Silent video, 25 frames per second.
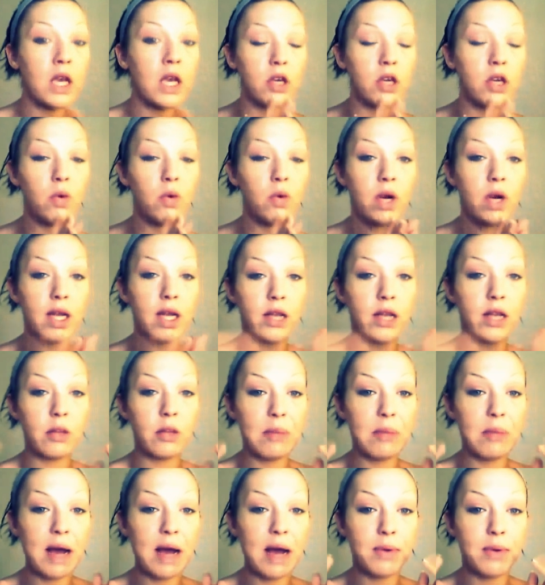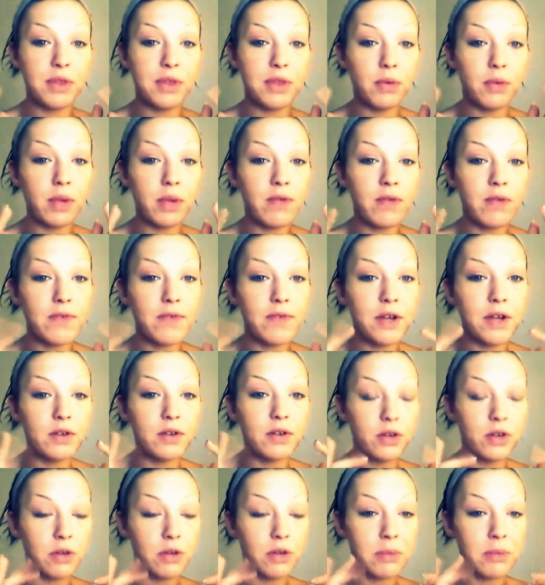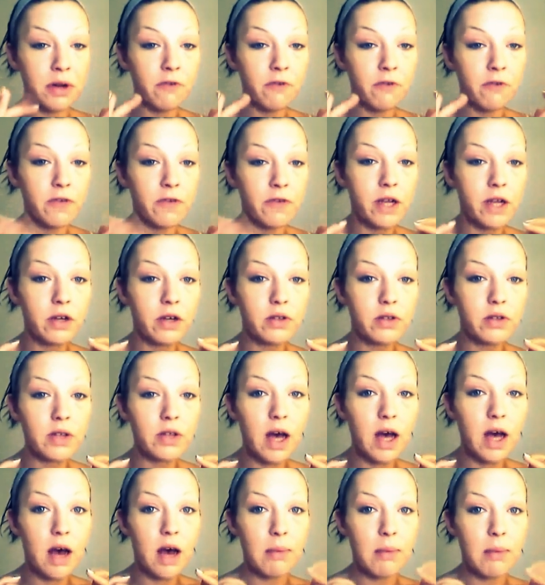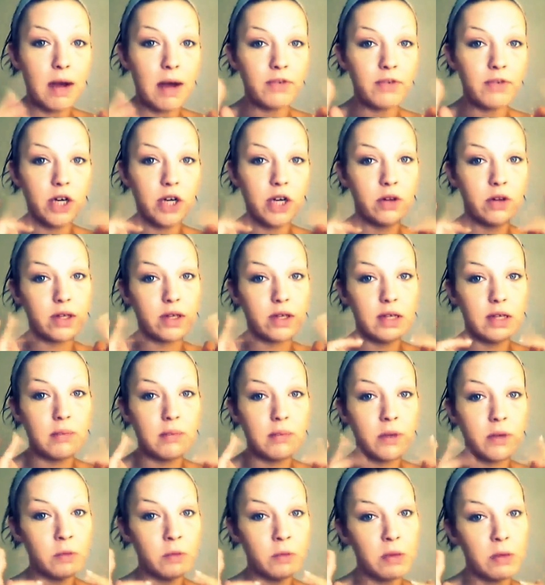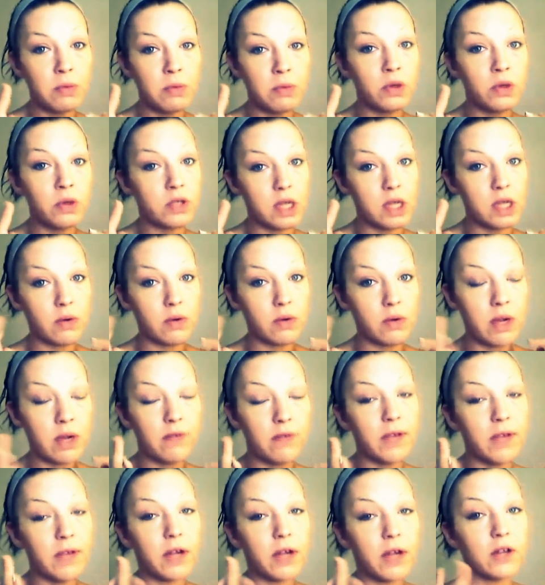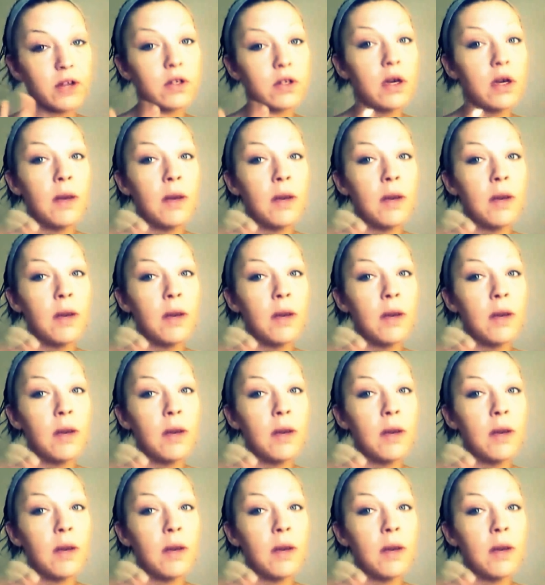You want to either pat with your ring fingers or your middle fingers. I've generally seen most people use their ring fingers,